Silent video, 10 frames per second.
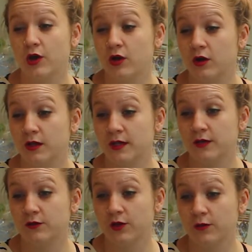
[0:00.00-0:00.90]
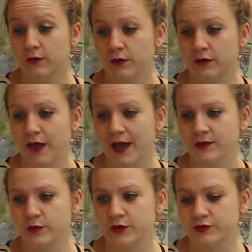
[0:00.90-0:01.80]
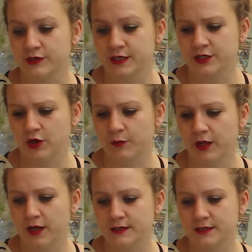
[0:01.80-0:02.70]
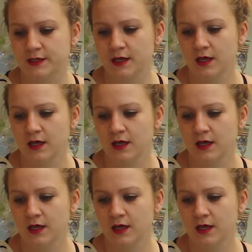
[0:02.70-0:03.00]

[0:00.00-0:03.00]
early growth and when you're transitioning your plants,